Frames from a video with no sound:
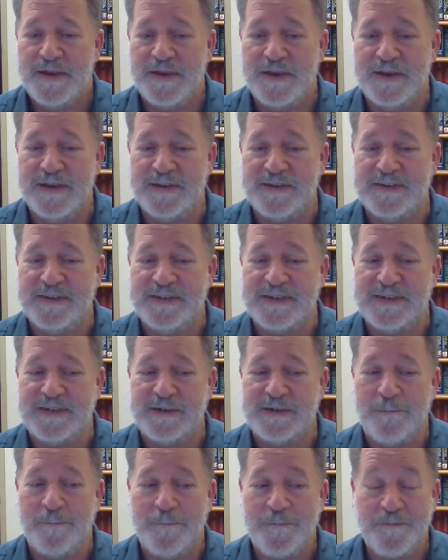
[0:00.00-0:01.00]
And
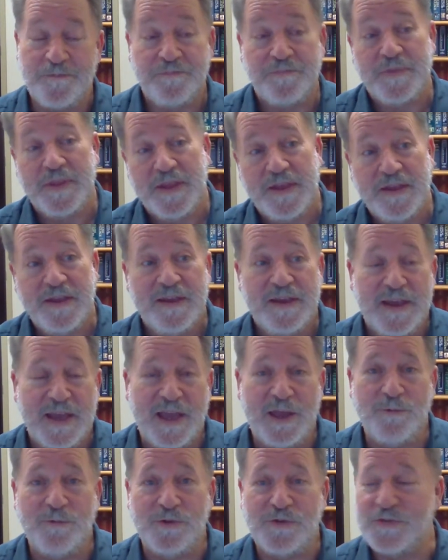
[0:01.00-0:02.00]

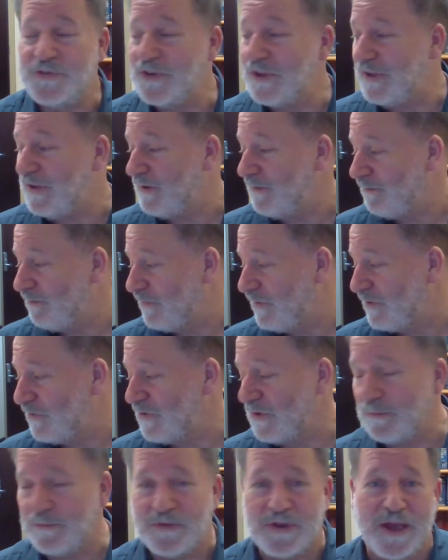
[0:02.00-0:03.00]
we'll see.
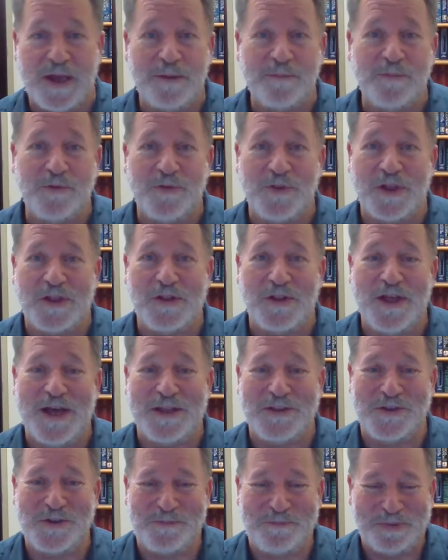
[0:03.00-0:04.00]
Sometimes the
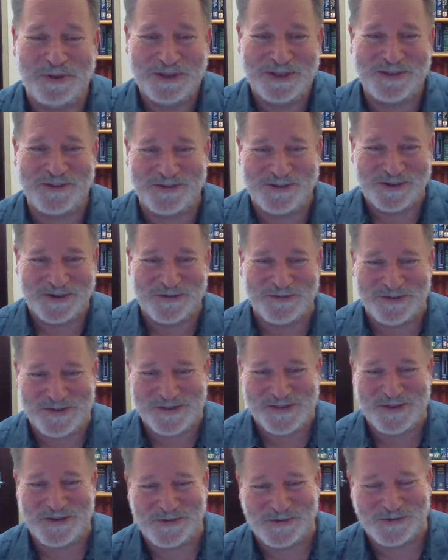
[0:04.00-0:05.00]
class splits over
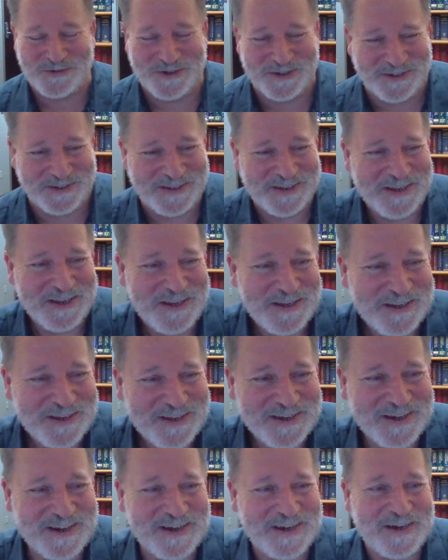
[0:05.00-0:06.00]
this one.
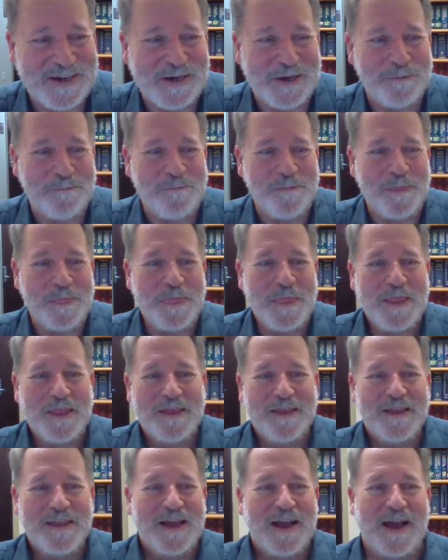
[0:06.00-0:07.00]

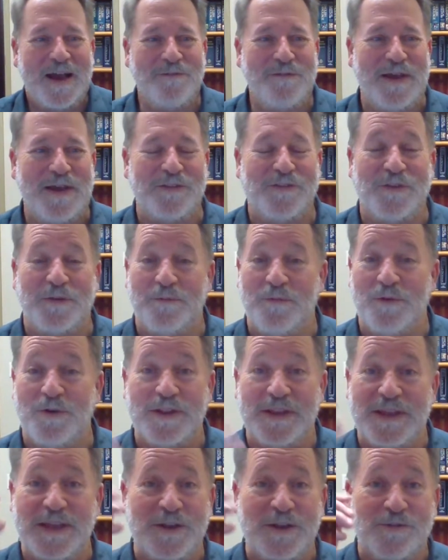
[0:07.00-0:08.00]
I've had some
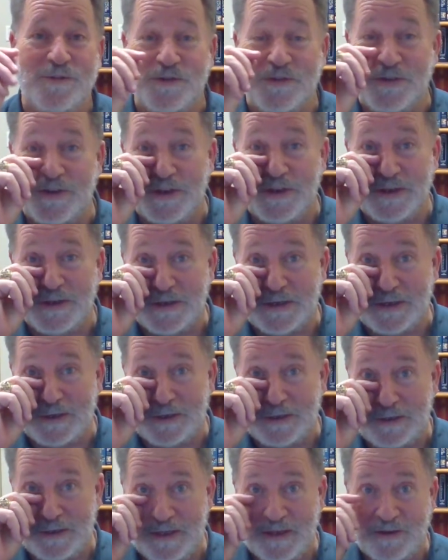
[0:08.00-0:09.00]
really interesting
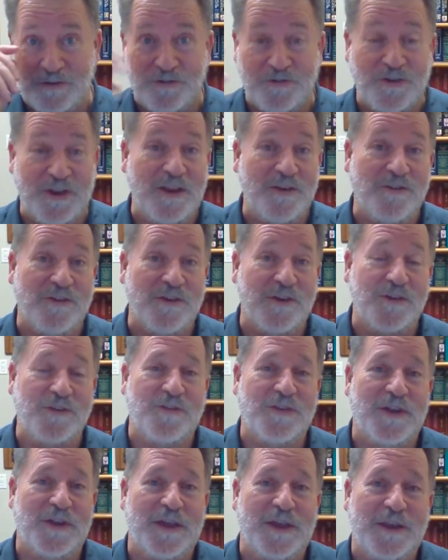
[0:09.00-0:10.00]

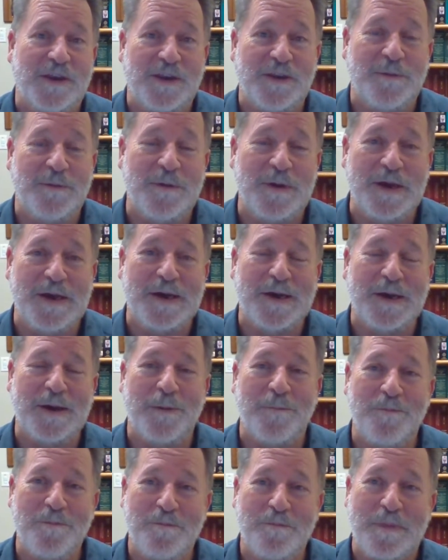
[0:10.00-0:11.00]
exchanges and
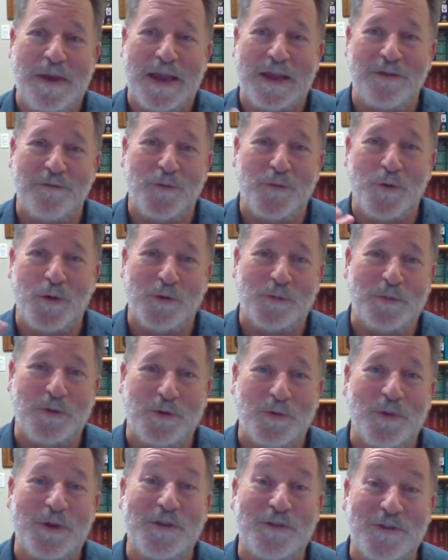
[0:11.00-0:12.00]
back and forth
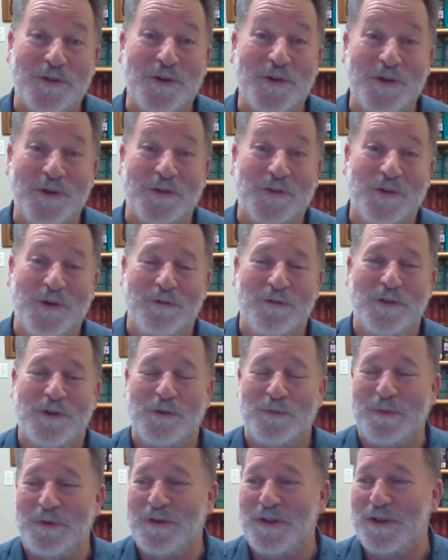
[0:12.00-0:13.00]
between students over this
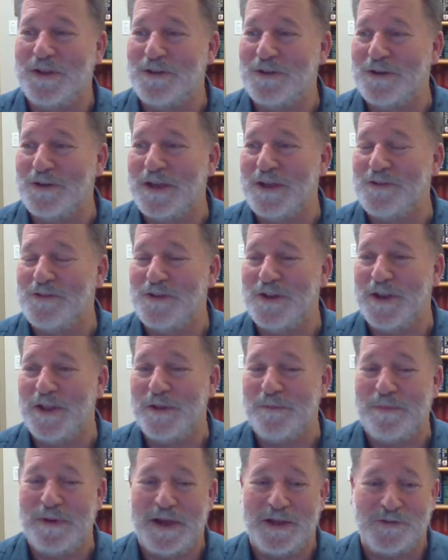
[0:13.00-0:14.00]
particular case study in
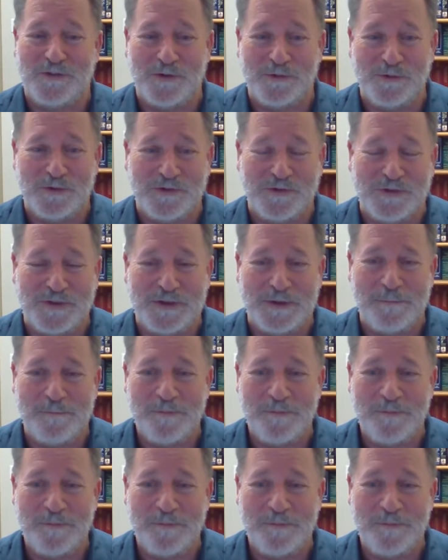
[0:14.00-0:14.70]
the past. So we'll see.